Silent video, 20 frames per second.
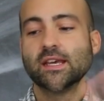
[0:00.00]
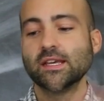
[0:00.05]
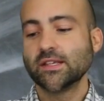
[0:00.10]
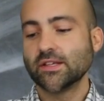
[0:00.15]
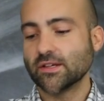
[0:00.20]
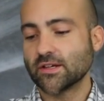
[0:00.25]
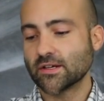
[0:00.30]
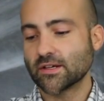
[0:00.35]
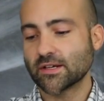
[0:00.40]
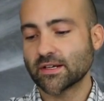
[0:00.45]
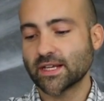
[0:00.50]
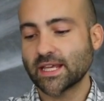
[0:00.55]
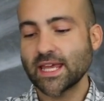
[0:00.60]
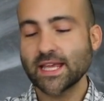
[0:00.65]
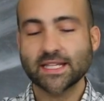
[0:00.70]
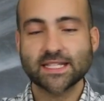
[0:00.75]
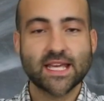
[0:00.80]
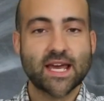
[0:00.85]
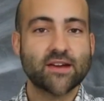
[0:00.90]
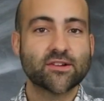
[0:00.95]
You're
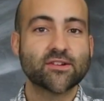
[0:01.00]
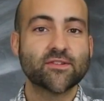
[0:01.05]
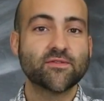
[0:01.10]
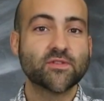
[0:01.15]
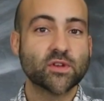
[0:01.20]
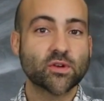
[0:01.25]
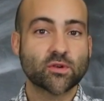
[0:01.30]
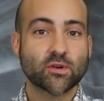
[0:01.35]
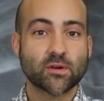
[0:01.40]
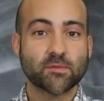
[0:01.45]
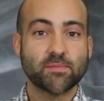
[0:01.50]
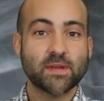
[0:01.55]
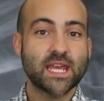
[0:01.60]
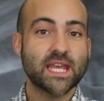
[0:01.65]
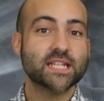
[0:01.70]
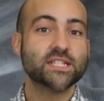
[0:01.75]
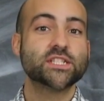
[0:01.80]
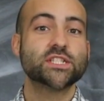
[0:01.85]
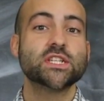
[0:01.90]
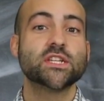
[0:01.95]
kicked out of your
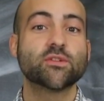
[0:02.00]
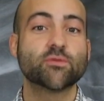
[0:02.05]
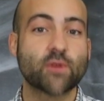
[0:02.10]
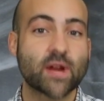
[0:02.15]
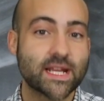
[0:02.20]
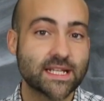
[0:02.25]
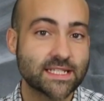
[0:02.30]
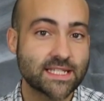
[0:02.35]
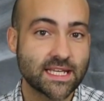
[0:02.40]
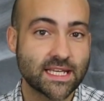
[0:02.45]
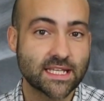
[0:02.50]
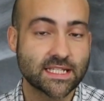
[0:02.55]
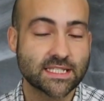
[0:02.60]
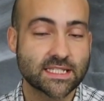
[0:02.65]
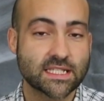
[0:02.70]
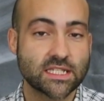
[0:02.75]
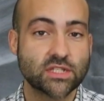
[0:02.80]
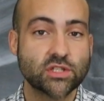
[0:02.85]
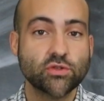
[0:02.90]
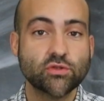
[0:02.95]
PhD granting
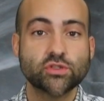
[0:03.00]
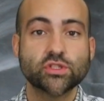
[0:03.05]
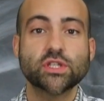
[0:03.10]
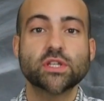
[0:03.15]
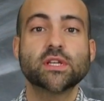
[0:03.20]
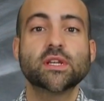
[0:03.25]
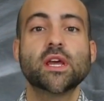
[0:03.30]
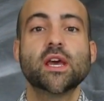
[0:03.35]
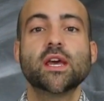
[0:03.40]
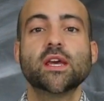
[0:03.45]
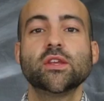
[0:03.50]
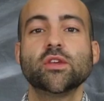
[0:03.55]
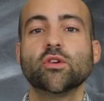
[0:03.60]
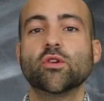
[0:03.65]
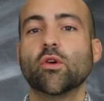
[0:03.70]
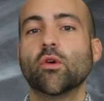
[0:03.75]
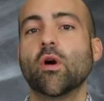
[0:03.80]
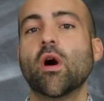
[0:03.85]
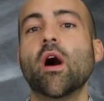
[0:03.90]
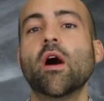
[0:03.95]
institution. You
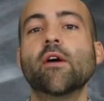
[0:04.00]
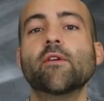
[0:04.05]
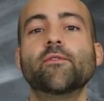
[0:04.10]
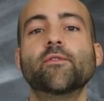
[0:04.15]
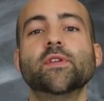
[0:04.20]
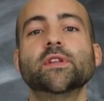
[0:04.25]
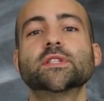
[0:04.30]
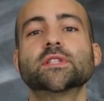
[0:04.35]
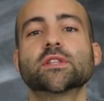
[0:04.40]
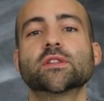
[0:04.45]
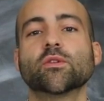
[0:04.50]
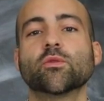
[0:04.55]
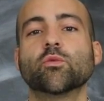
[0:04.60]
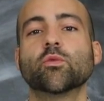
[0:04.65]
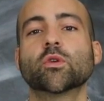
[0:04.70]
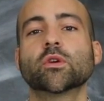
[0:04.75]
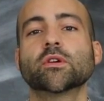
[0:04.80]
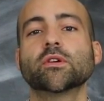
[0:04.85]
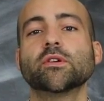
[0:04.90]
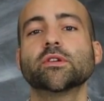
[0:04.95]
go off into the
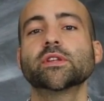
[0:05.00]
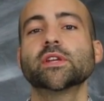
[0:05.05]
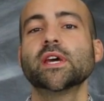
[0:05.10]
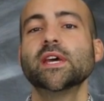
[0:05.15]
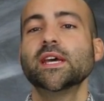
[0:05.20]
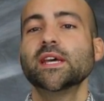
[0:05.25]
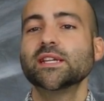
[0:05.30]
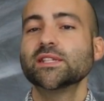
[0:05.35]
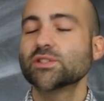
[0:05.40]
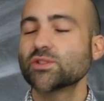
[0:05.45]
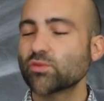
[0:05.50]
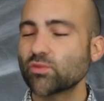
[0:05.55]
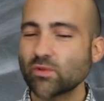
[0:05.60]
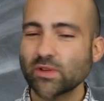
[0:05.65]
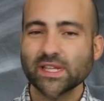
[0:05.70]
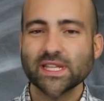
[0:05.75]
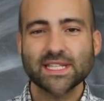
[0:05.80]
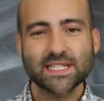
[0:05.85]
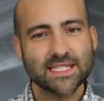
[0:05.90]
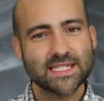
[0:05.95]
world to
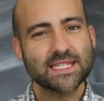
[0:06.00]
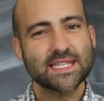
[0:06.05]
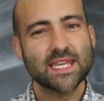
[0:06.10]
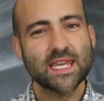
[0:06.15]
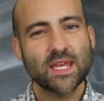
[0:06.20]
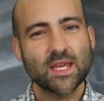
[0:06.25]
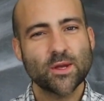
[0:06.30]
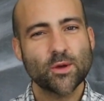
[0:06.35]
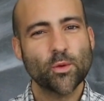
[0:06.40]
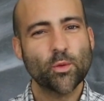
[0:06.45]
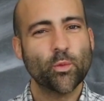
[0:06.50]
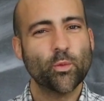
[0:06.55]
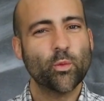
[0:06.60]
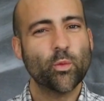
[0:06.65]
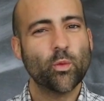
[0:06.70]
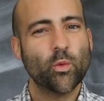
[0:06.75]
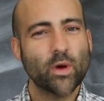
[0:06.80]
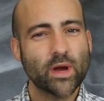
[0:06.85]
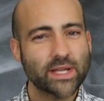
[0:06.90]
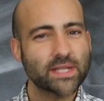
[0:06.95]
really see
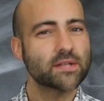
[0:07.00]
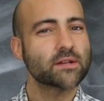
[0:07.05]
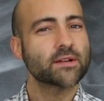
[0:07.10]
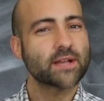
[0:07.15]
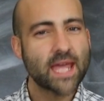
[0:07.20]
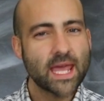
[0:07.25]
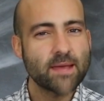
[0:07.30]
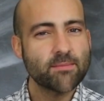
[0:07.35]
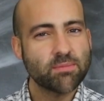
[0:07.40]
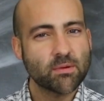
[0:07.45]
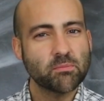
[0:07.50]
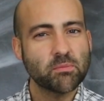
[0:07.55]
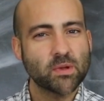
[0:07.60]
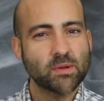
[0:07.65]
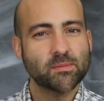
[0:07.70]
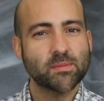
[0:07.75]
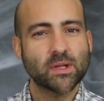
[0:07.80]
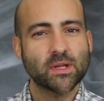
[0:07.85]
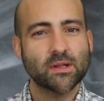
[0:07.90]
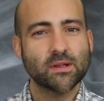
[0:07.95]
what you're
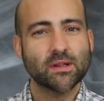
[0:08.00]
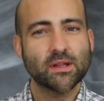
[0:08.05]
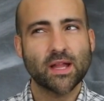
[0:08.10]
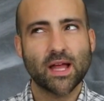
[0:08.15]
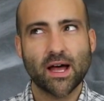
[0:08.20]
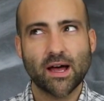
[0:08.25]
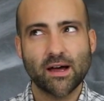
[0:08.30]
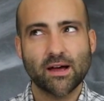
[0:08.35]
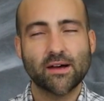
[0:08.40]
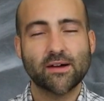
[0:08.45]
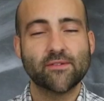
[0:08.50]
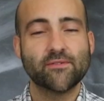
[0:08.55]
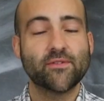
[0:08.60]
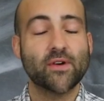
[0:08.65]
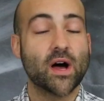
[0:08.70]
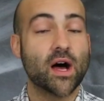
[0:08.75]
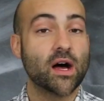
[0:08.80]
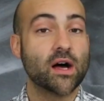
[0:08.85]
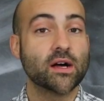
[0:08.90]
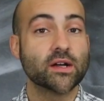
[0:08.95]
capable of
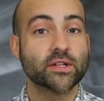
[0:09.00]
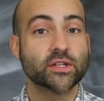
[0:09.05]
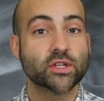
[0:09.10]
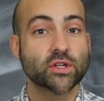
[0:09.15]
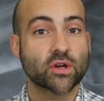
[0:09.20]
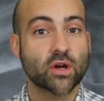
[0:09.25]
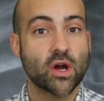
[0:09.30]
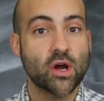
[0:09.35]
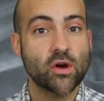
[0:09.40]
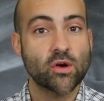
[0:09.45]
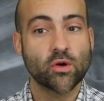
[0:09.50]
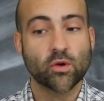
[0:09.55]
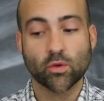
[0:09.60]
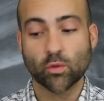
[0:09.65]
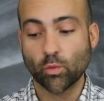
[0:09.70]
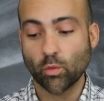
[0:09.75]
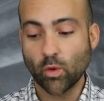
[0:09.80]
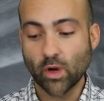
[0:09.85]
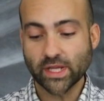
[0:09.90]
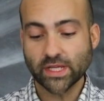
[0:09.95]
on your
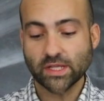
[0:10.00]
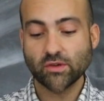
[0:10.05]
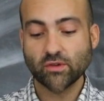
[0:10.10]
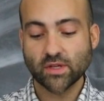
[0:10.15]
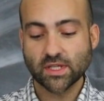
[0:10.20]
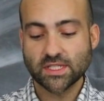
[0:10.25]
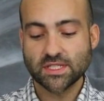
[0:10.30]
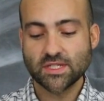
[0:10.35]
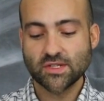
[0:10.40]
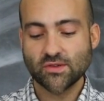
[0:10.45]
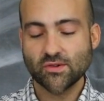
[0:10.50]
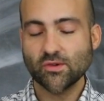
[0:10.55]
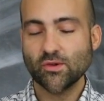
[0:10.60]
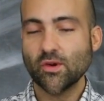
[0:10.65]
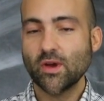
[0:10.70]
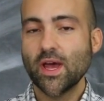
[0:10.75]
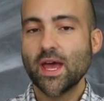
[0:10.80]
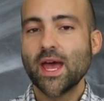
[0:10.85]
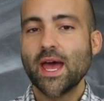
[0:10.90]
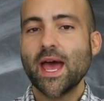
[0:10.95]
own, what you can do